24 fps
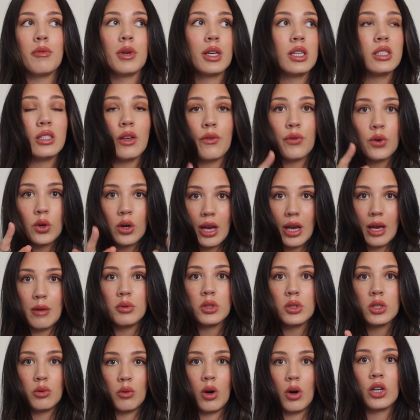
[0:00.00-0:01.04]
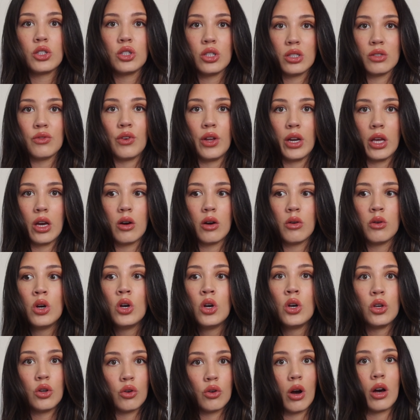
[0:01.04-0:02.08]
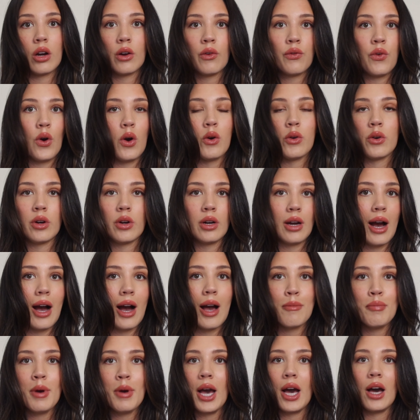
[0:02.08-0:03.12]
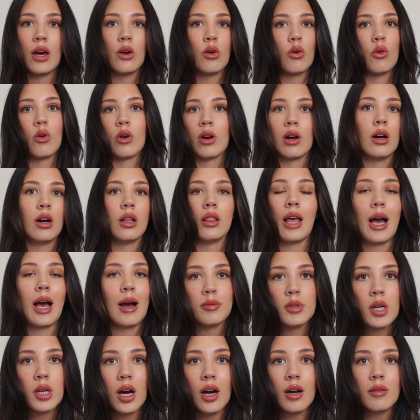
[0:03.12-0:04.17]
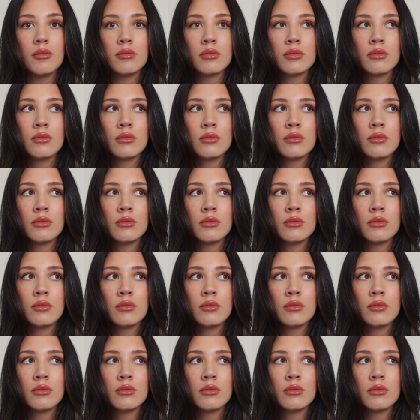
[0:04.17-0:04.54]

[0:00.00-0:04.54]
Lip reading: Because if you're able to watch this video, you're on a phone or an iPad or a laptop,